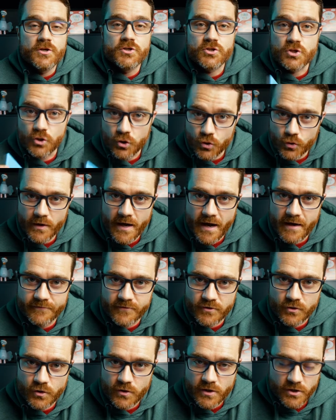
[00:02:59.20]
So you don't have
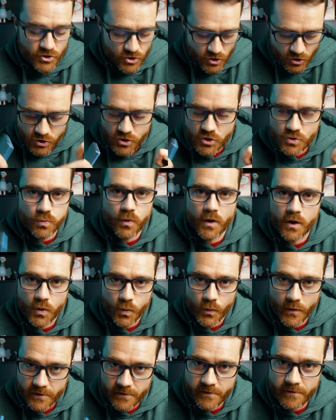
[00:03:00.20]
to do this, you can just work
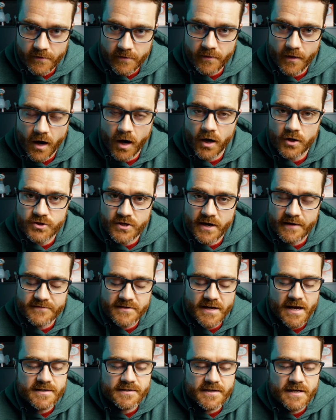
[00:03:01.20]
with the hard drives
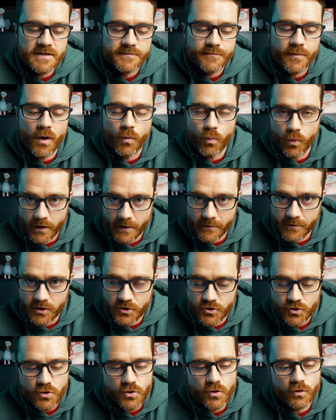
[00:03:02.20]
as is, but what I'm going
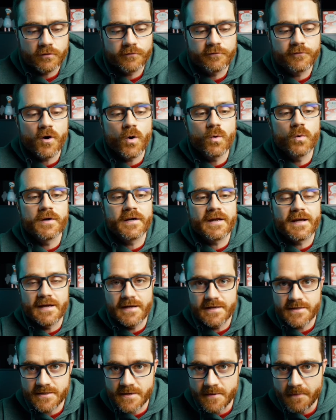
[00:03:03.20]
to do going forward
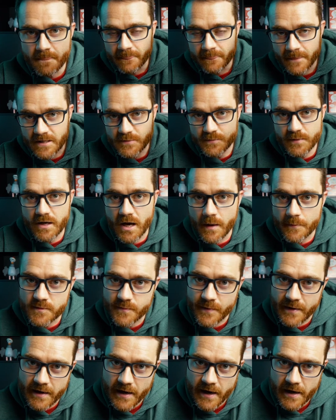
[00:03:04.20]
is this becomes
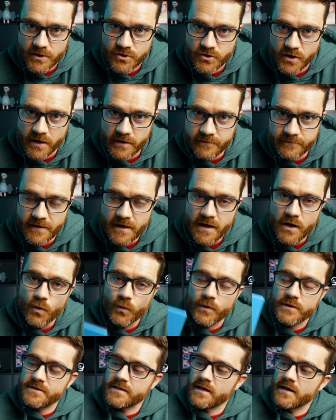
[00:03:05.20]
my A drive,
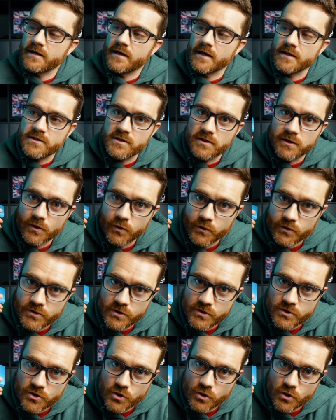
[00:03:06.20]
which then gets
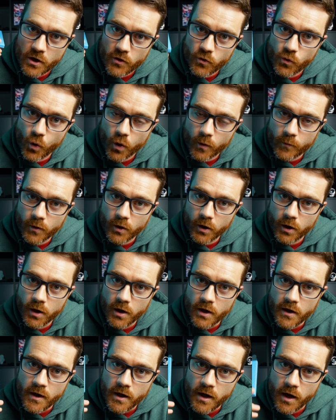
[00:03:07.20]
cloned to a
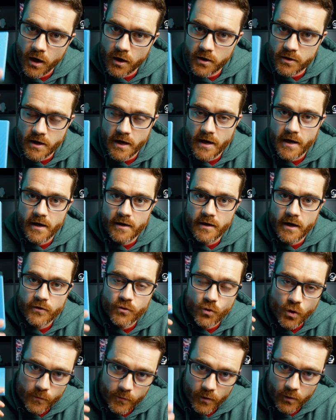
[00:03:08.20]
normal
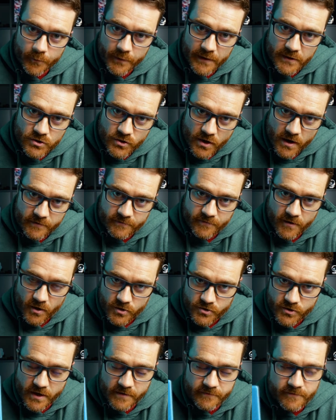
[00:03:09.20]
B drive,
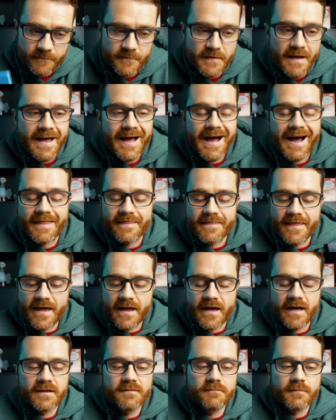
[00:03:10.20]
hard drive, and
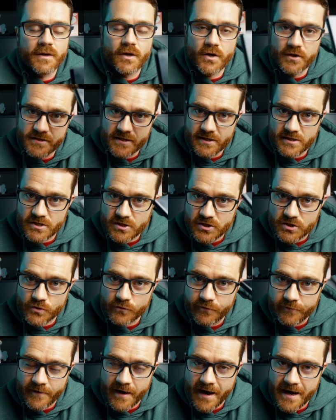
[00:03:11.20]
then because this is so
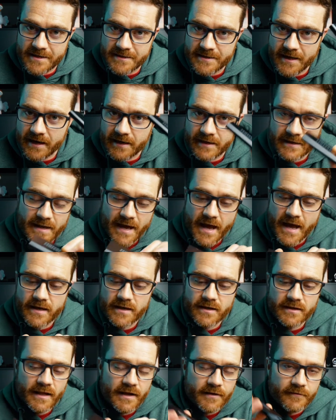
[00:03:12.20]
fast, I can
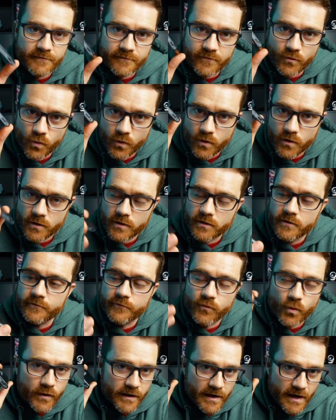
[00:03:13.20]
edit like
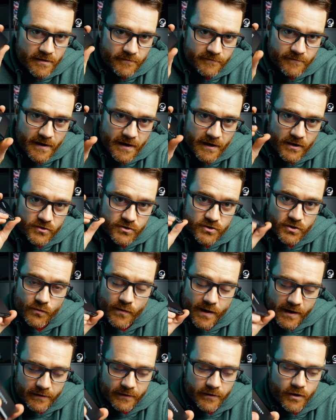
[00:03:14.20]
4K files
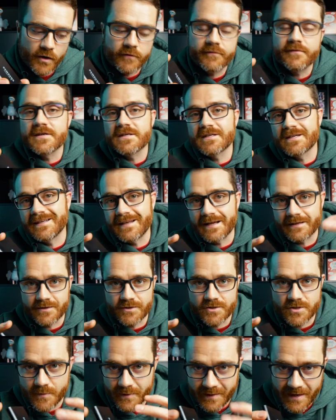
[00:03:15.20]
directly off this,
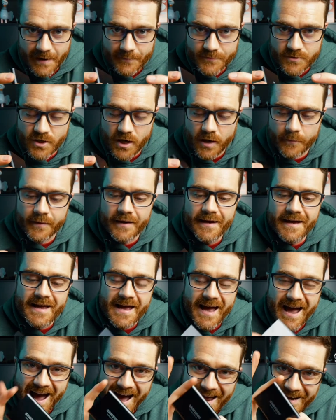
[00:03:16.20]
connected to my laptop,
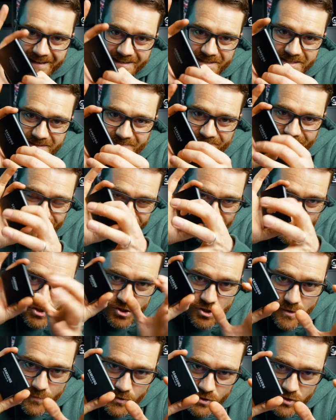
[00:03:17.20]
and it's
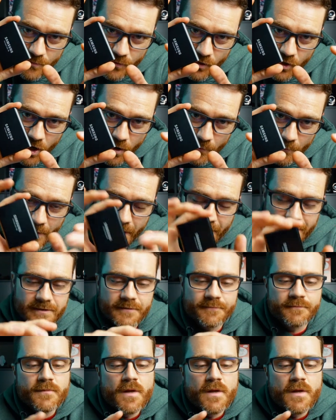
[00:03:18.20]
super compact.